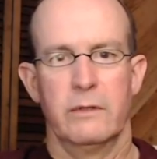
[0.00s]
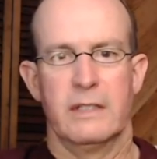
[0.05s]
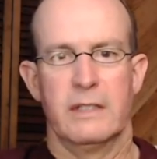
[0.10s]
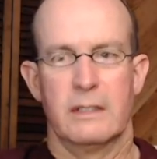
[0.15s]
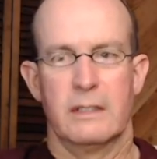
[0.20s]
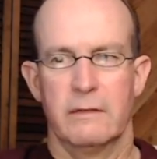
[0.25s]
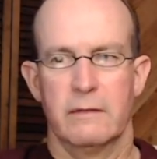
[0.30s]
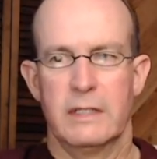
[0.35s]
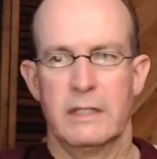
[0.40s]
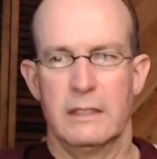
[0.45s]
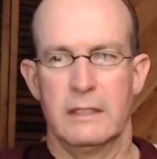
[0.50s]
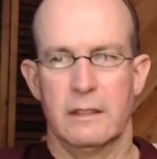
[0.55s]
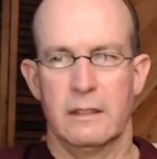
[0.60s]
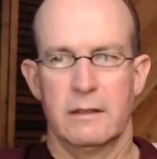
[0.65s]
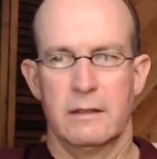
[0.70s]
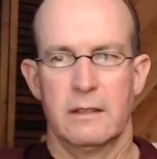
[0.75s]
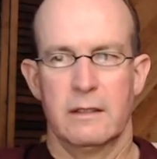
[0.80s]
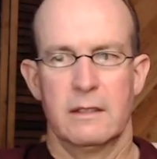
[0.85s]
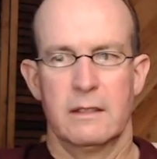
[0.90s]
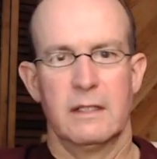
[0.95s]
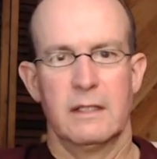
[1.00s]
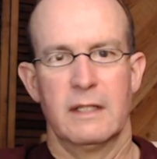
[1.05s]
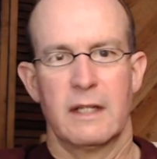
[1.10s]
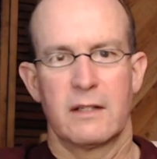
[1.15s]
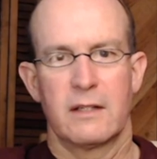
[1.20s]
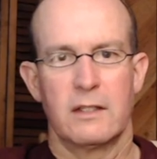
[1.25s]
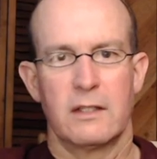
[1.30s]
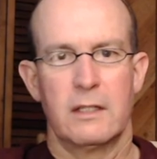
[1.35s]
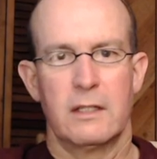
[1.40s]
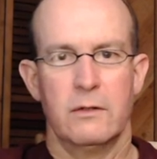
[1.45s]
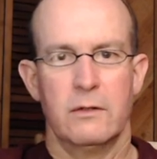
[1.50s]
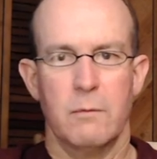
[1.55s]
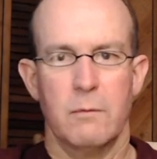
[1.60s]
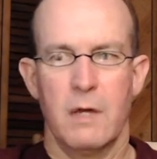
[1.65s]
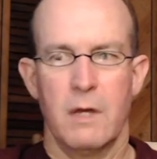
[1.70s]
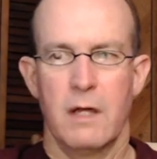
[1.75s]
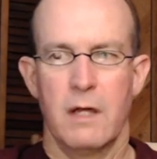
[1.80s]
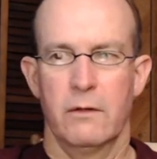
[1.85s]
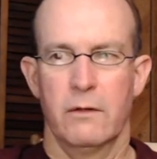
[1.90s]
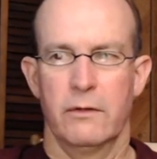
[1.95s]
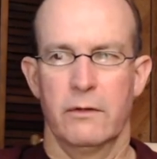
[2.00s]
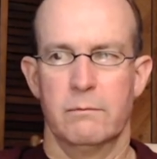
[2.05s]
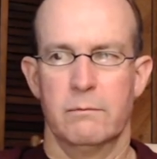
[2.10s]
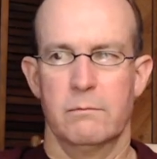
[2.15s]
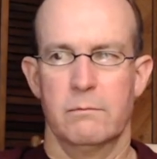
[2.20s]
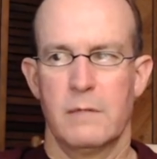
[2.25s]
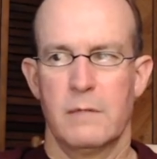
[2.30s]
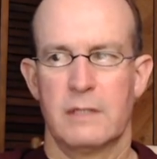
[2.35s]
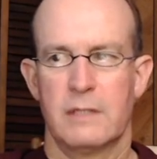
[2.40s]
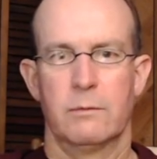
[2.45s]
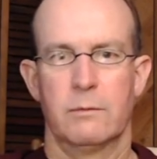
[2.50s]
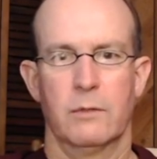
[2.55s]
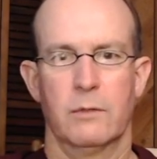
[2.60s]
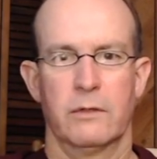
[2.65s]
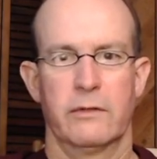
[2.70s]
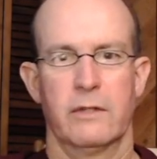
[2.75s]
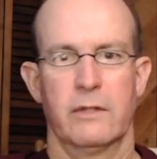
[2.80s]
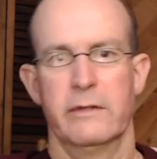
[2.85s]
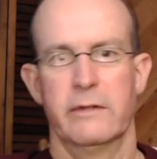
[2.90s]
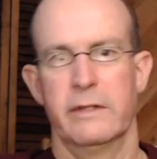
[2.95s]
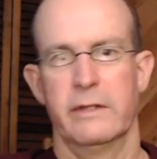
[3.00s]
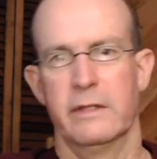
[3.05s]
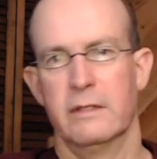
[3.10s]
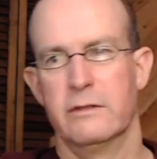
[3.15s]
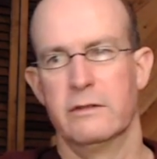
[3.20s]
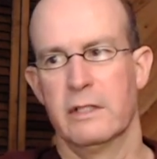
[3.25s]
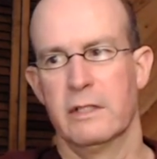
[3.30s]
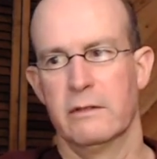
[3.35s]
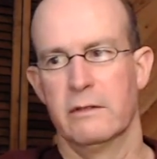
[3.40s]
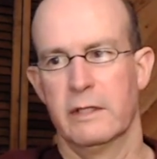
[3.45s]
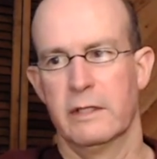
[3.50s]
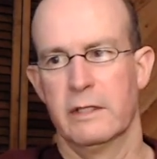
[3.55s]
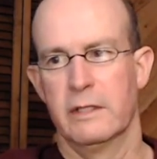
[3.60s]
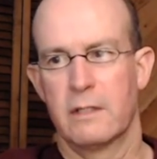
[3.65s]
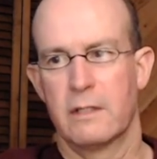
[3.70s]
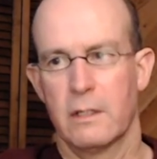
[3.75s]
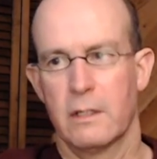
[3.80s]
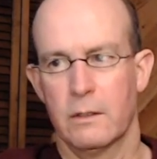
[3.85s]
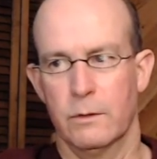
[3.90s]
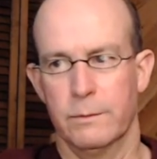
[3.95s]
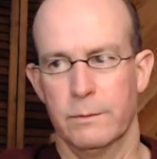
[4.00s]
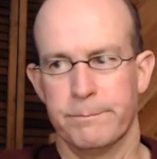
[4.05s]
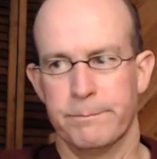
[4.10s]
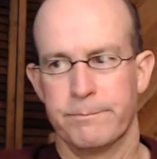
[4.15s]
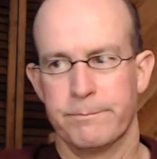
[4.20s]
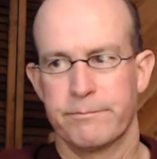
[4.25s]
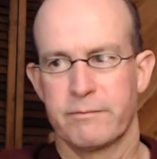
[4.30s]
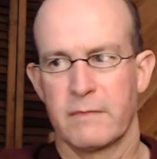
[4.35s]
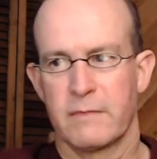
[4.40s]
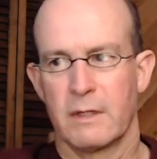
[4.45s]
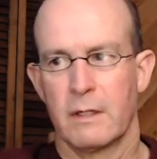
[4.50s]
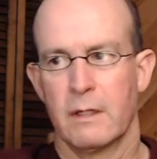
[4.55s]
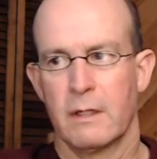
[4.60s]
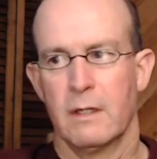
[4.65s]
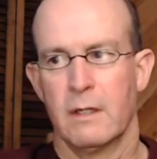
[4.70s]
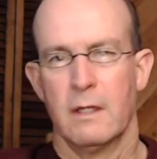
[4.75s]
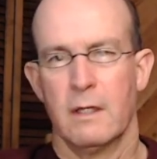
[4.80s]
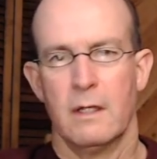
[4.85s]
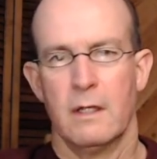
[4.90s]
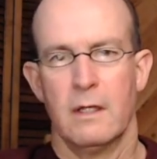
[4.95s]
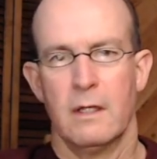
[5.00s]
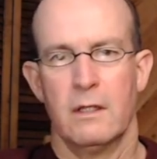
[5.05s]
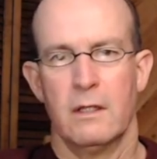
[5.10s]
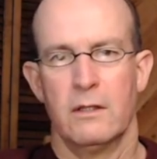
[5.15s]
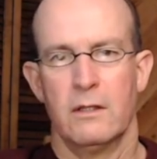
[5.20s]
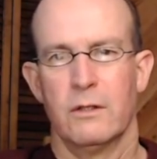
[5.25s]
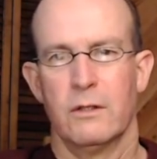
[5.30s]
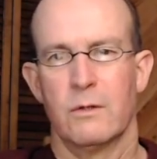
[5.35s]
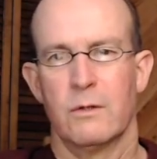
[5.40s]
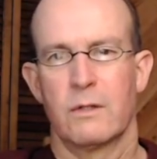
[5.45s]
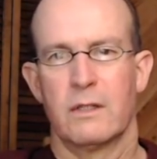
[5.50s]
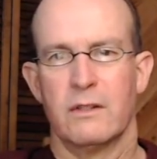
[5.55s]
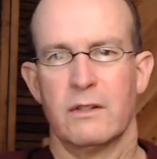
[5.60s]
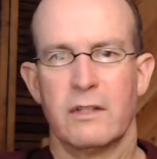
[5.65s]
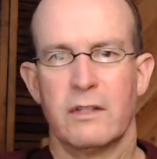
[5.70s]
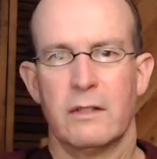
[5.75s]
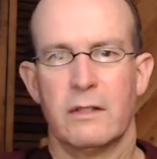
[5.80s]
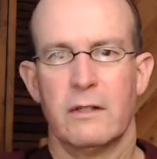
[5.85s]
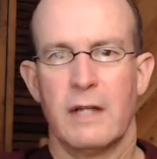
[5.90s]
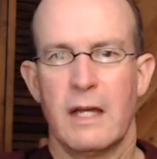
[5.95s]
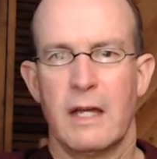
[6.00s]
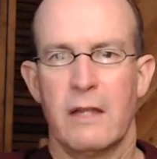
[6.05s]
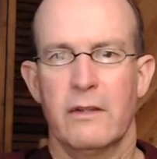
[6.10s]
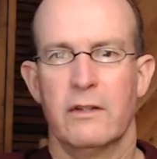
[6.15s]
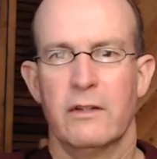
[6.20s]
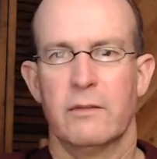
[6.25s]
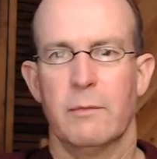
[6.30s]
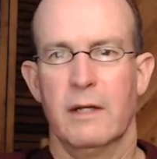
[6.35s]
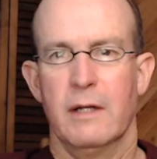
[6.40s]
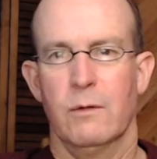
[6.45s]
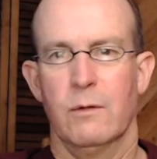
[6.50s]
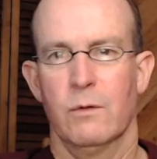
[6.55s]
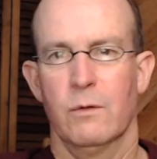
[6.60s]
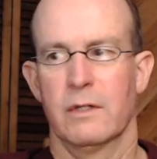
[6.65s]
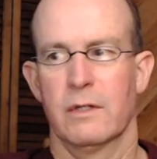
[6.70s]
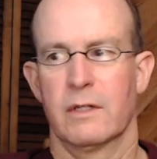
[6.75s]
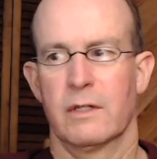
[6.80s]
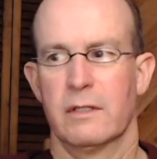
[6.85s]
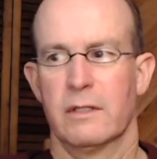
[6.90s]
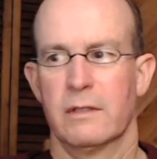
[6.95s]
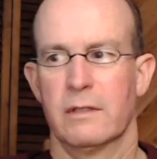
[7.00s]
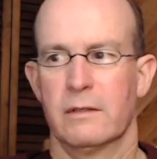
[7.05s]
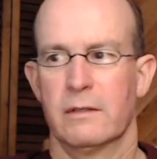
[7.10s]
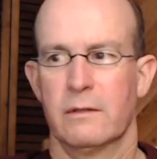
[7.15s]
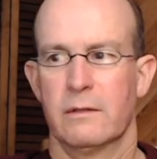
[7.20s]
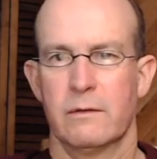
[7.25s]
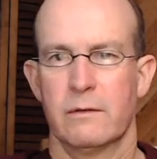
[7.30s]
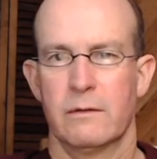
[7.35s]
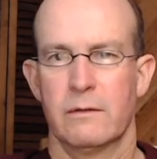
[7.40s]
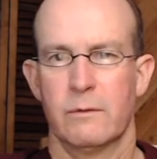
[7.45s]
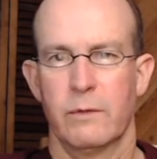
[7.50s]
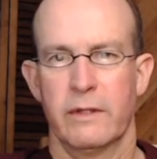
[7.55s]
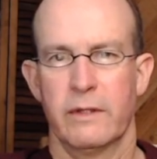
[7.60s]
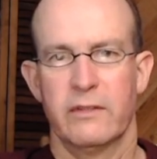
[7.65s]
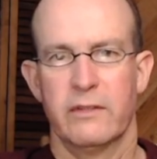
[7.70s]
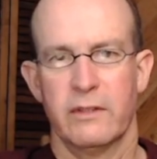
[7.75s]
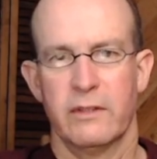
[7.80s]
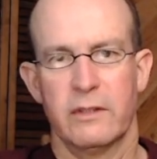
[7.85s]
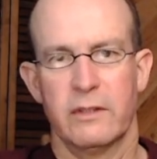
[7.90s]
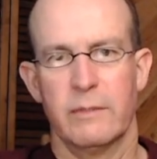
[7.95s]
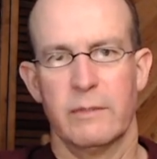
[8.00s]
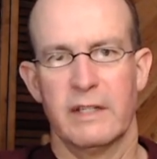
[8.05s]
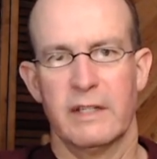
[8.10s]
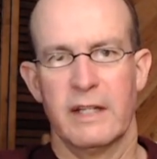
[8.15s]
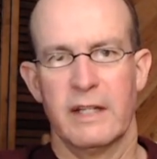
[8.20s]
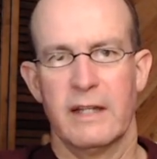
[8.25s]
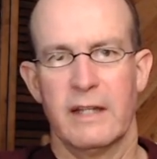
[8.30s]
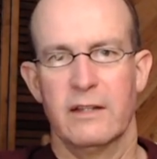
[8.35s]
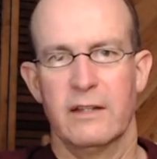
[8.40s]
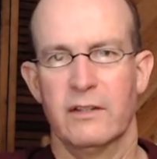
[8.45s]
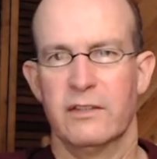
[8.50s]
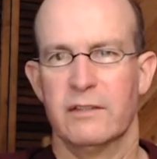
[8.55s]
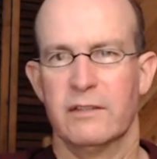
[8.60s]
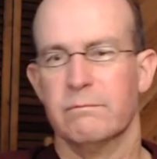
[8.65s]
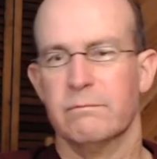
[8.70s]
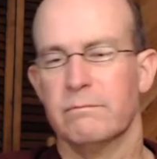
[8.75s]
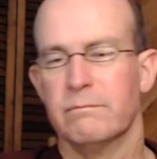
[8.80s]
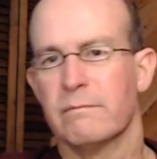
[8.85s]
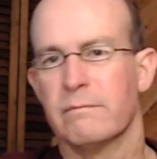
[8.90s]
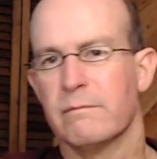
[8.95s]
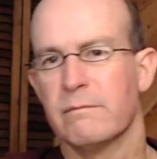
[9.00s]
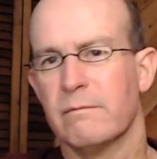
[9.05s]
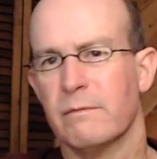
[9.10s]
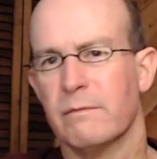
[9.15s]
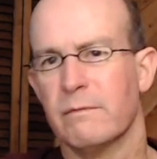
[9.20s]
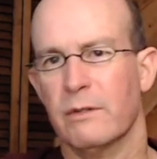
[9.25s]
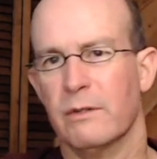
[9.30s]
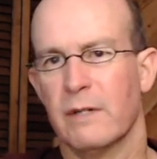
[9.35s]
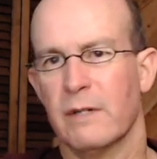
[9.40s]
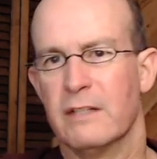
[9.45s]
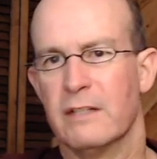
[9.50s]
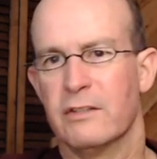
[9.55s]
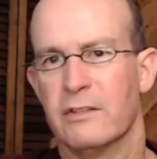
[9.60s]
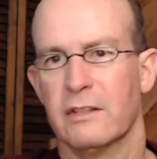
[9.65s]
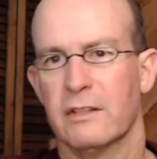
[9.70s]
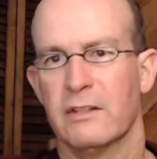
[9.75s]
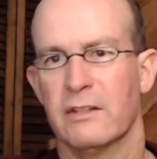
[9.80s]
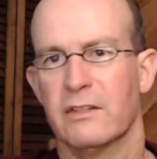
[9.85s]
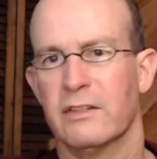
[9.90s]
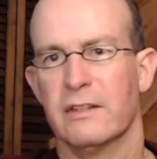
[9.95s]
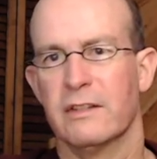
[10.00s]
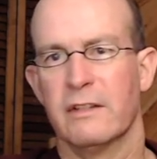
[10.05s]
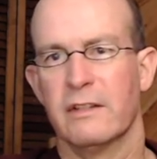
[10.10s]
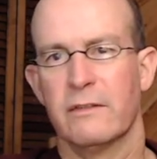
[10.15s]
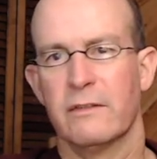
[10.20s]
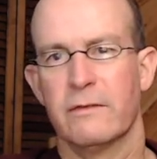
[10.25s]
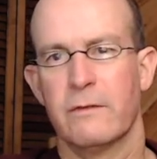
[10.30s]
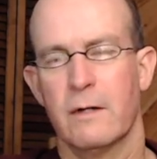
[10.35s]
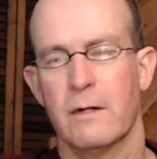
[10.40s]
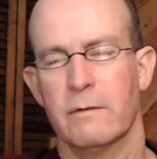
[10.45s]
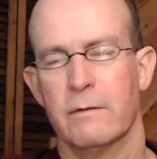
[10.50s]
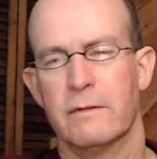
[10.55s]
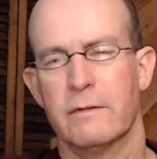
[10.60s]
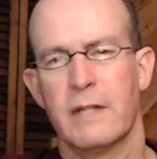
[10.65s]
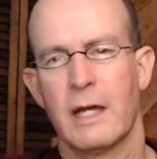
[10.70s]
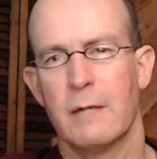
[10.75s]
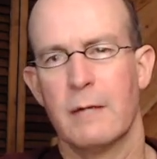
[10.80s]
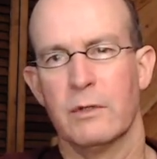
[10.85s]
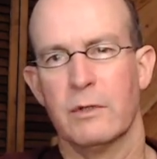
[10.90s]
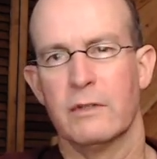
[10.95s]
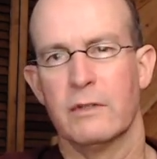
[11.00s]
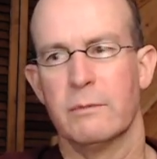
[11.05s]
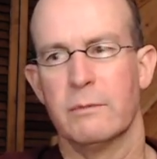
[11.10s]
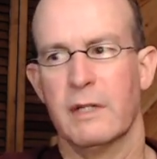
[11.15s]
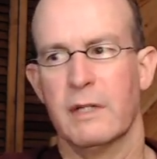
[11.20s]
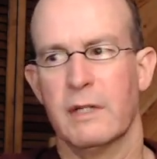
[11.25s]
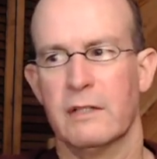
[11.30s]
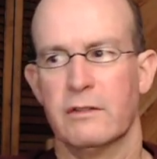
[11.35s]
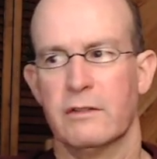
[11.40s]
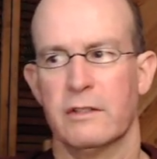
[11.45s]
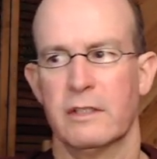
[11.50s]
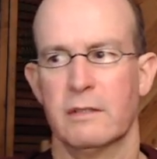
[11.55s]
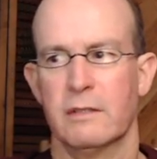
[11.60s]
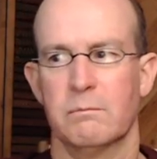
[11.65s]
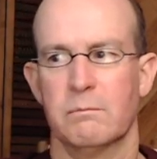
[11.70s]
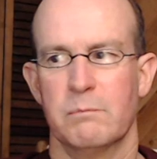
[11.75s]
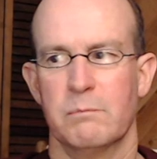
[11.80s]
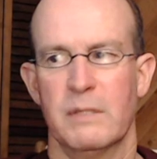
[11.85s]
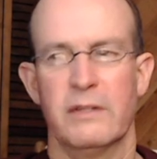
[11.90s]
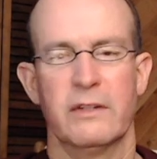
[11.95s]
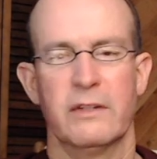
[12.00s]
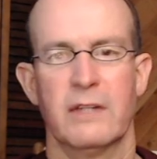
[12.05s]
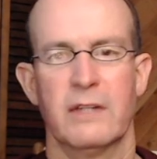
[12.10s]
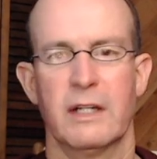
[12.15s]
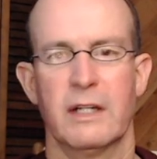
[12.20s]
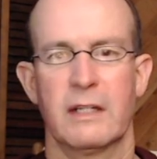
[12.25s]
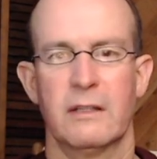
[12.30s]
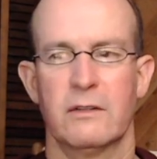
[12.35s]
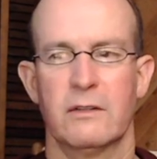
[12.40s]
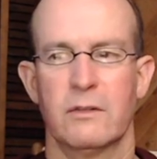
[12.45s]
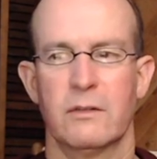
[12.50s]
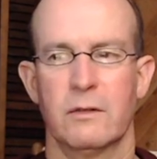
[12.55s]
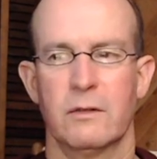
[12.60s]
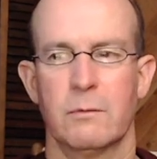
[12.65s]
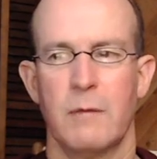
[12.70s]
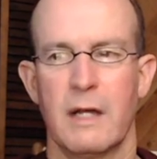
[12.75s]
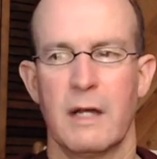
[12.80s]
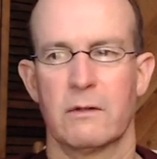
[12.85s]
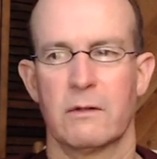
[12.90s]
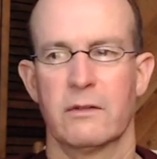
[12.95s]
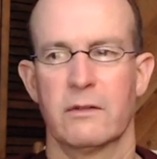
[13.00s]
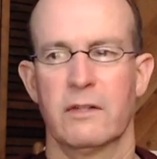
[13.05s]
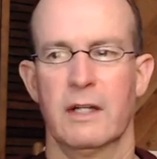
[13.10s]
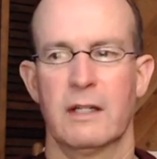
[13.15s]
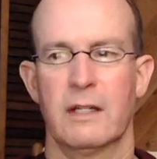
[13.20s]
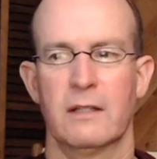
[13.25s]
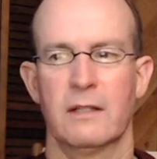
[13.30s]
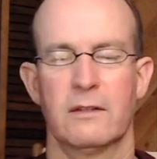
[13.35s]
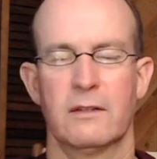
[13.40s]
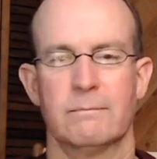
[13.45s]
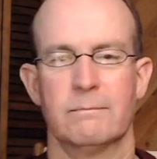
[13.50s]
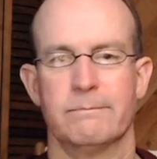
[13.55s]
convenient, it executes models much more slowly than generated code. So consider how this might work with a system that has durations of timers measured in milliseconds or microseconds.